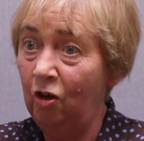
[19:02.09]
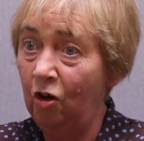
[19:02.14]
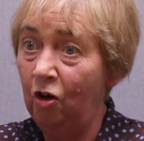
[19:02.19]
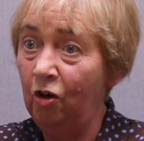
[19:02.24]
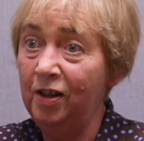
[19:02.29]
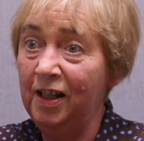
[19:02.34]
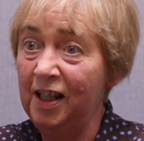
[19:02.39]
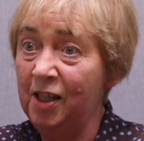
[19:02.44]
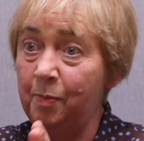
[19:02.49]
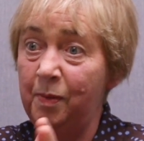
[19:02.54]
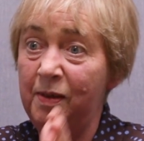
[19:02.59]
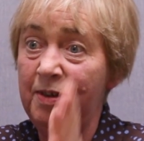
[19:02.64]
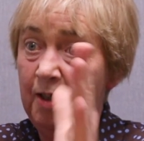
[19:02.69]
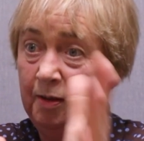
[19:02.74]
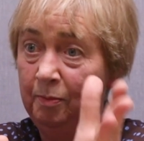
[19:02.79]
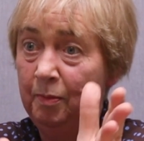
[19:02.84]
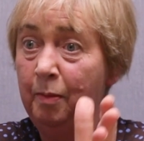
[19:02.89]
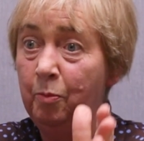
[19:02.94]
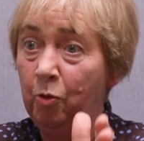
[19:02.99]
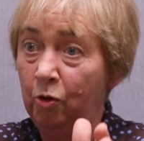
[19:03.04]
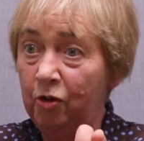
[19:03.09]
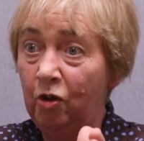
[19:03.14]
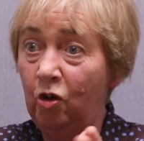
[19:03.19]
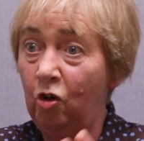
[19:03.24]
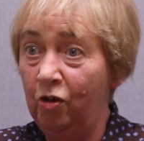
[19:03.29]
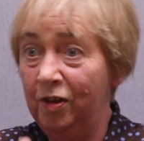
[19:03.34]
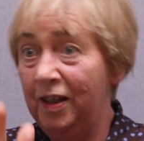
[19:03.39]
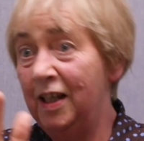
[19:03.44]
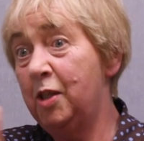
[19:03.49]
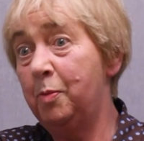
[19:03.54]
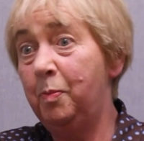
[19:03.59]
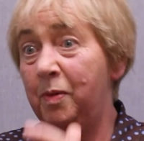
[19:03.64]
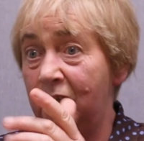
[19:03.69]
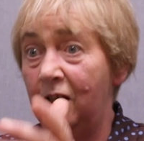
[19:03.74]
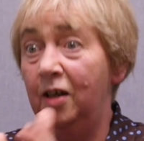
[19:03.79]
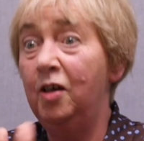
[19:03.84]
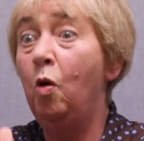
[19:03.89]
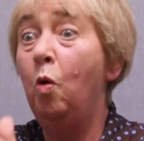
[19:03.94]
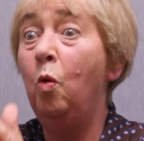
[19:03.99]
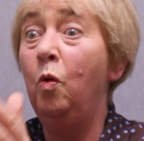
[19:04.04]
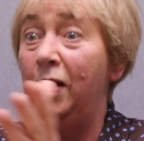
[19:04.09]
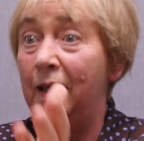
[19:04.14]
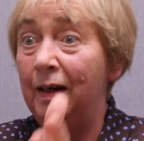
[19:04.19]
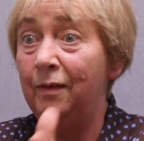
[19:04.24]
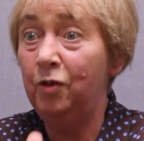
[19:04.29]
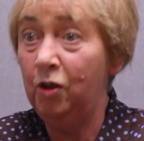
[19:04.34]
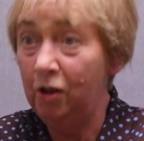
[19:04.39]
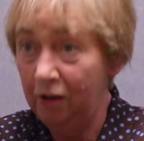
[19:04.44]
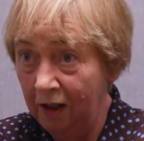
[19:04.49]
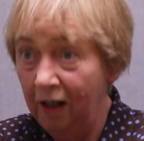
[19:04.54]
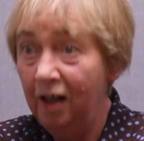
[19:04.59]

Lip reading: or that's beside my mother, or that's beside whatever,